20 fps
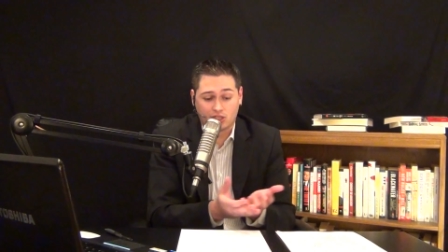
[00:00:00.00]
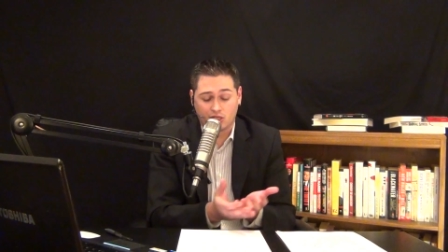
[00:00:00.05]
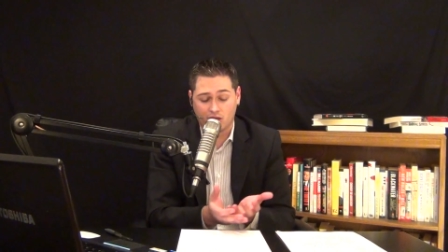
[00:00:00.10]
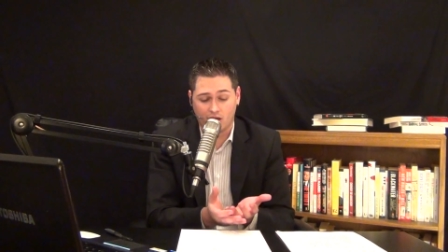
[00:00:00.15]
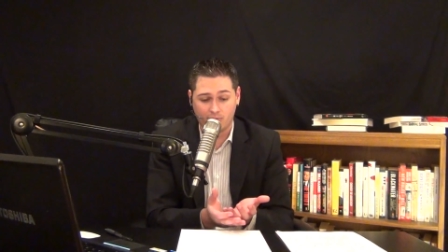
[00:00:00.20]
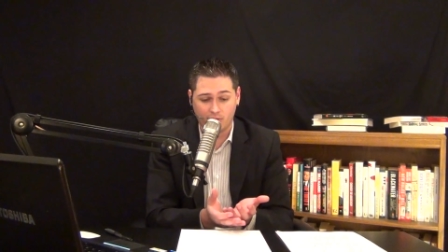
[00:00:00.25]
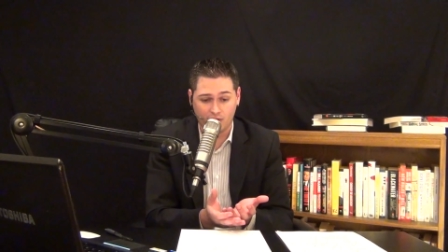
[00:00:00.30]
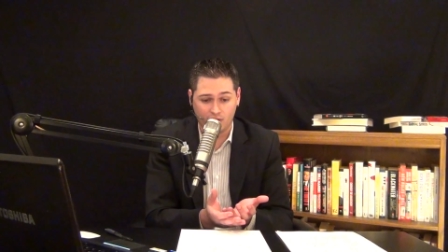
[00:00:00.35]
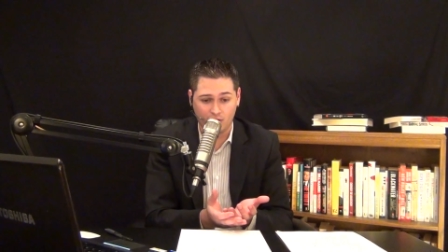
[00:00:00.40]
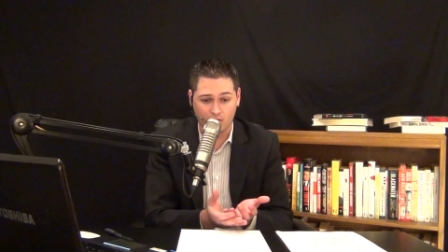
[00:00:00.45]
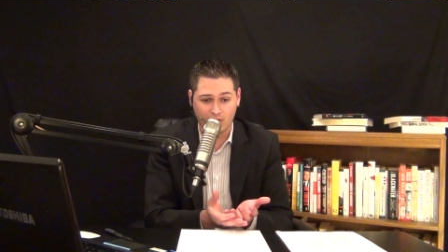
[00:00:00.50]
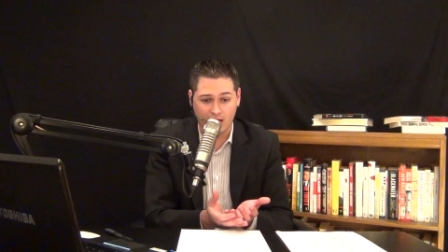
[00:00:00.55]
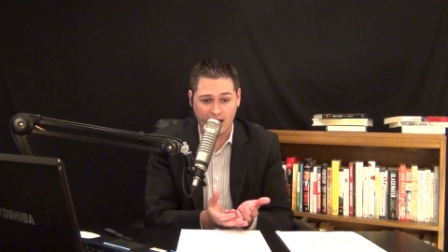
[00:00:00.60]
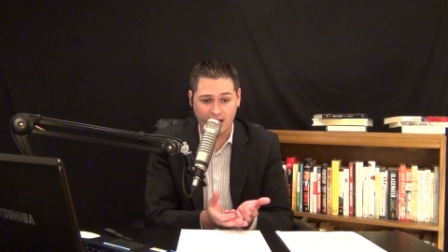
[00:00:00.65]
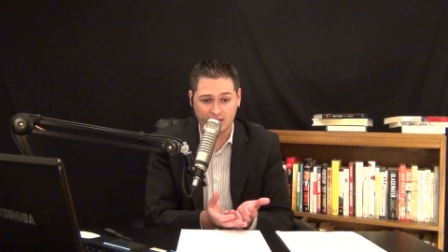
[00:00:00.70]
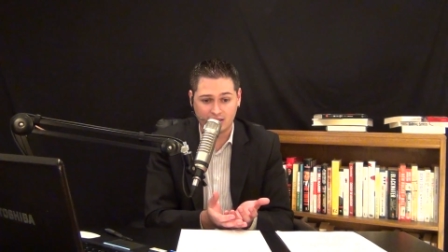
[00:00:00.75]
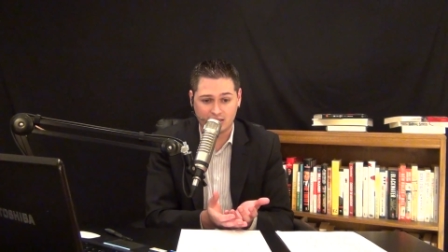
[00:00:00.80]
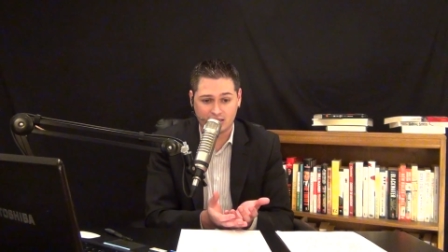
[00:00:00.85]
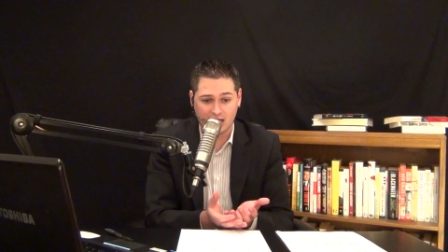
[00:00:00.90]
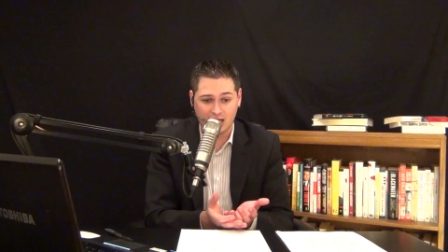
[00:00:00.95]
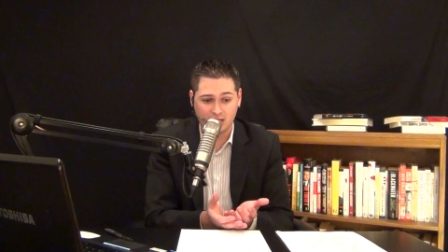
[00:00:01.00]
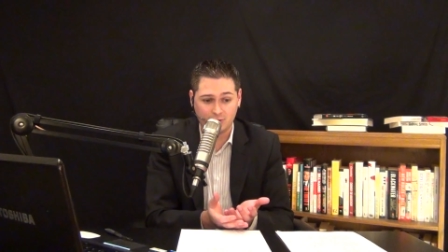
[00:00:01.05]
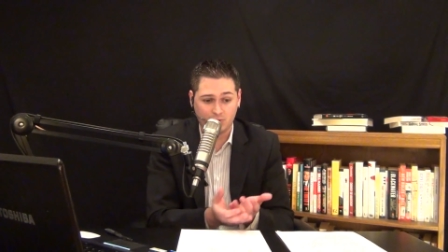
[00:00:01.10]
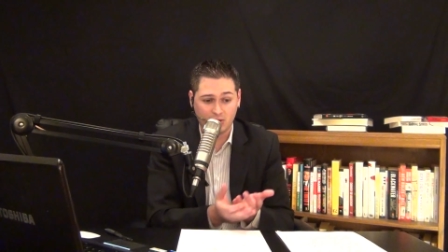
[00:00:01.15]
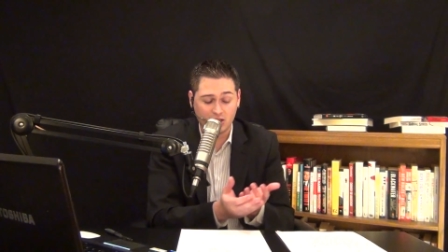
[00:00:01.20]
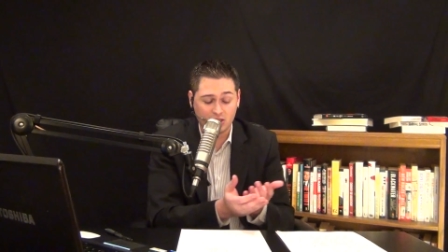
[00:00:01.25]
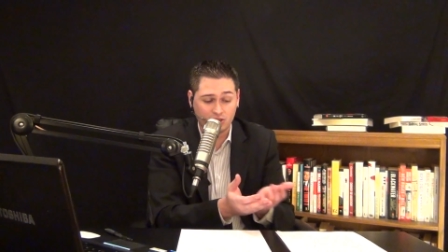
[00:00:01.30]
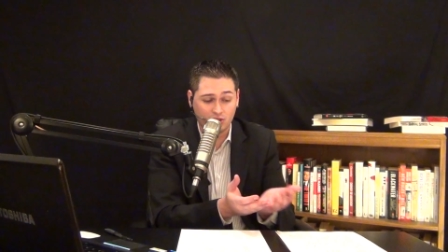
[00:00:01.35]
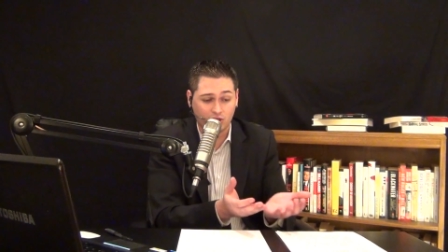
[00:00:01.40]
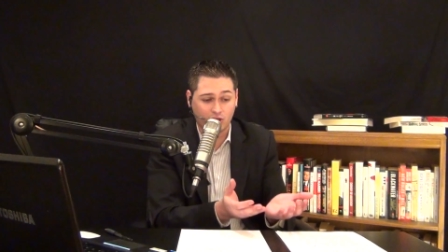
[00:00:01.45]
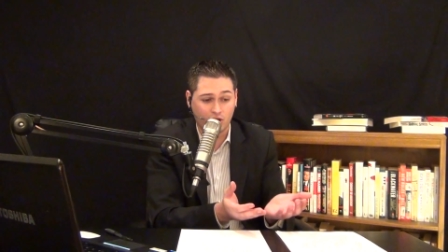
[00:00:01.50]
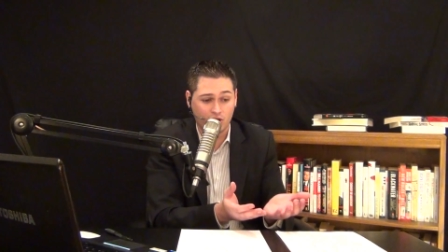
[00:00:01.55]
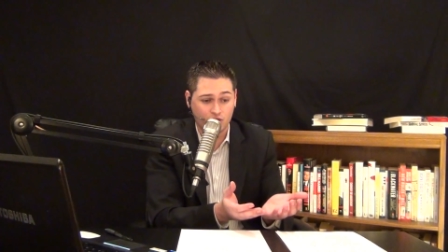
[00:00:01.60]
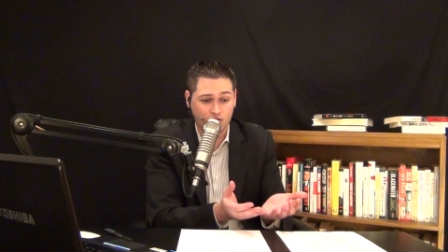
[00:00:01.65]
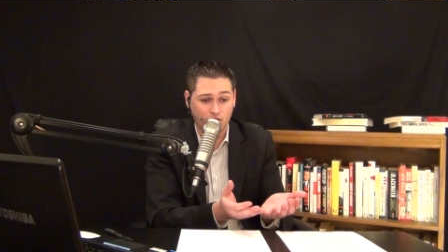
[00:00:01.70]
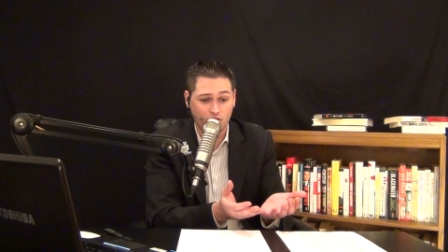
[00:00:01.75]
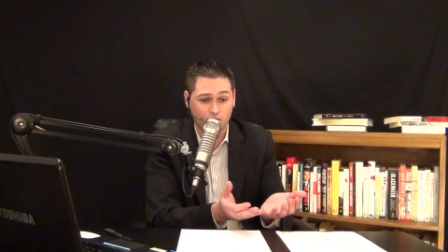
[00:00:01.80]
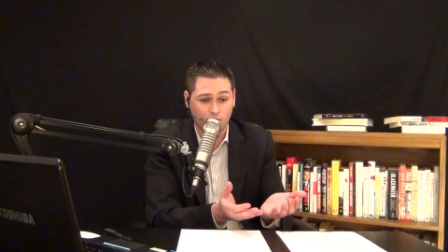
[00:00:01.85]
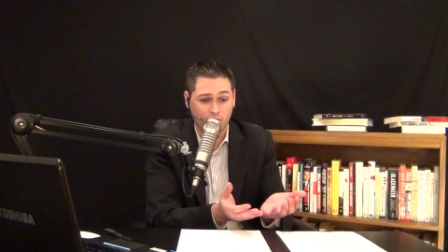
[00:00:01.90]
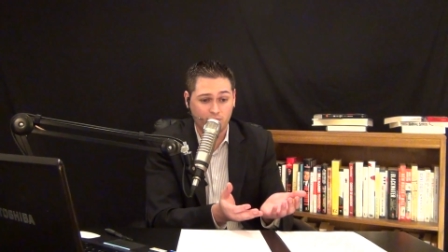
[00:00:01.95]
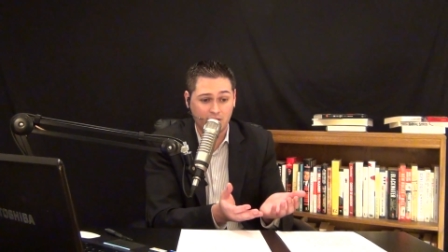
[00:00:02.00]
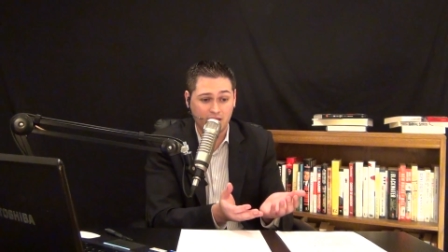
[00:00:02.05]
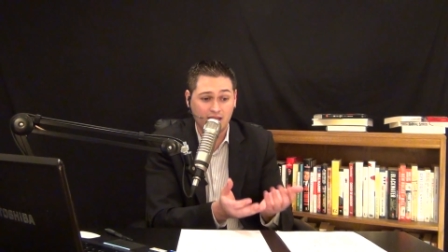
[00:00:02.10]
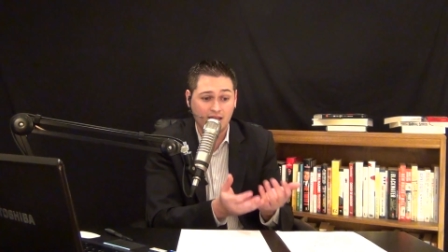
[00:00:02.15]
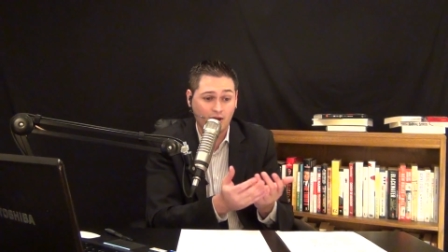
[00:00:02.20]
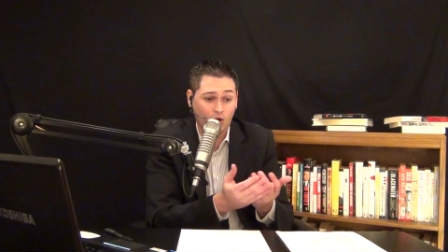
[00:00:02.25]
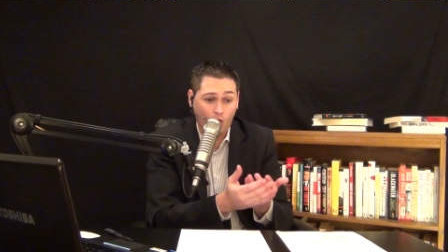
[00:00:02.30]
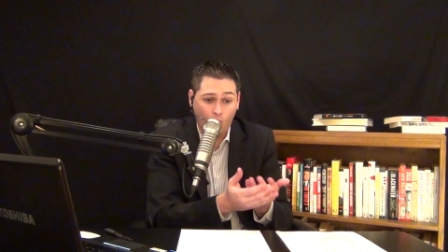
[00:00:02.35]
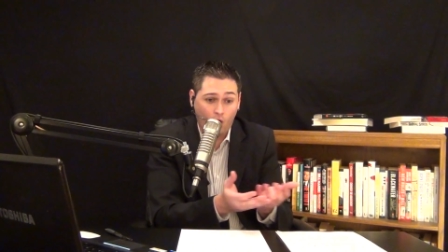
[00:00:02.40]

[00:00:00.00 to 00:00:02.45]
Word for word: to come to the United States because their countries would be